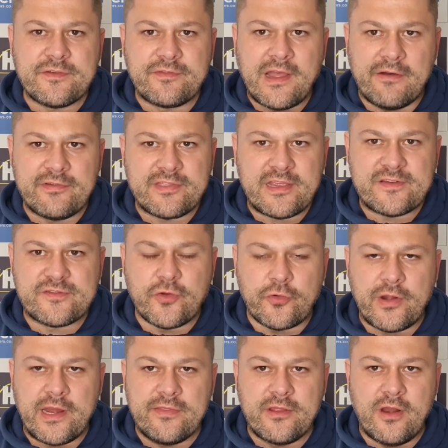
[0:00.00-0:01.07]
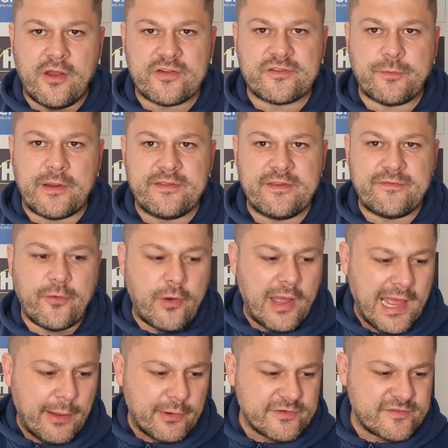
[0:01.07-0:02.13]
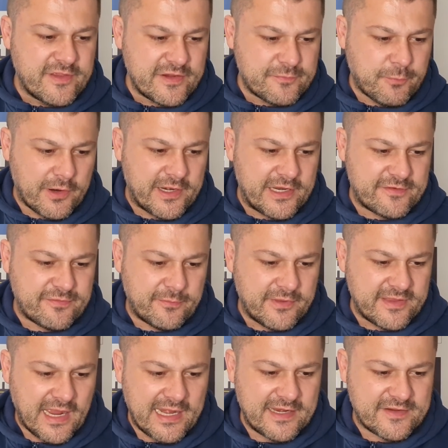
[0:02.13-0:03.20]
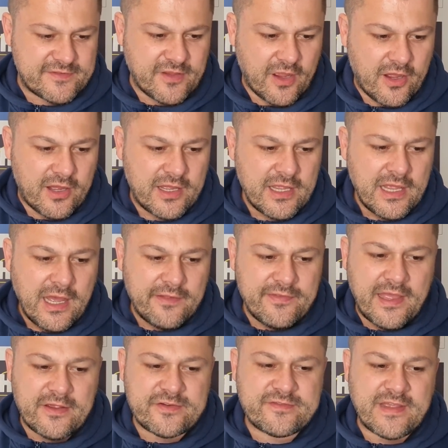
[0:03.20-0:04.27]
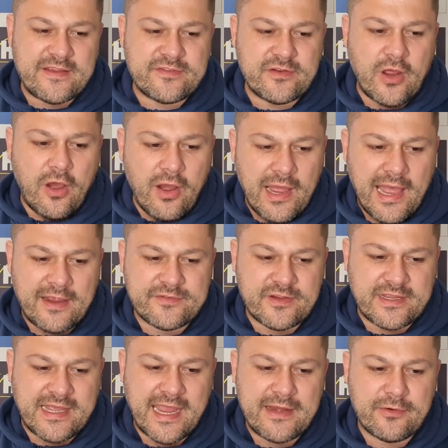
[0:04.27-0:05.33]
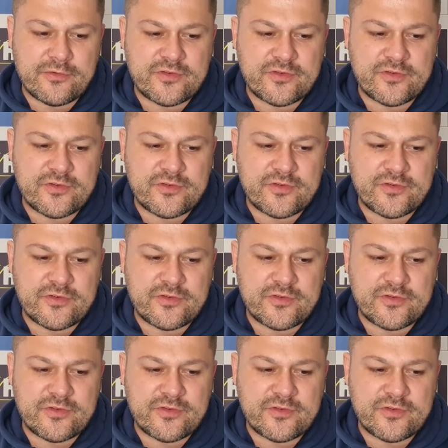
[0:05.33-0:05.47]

have covered this story in the last 24 hours. This one is from the Daily Star, and they are stating that Ajax are keen on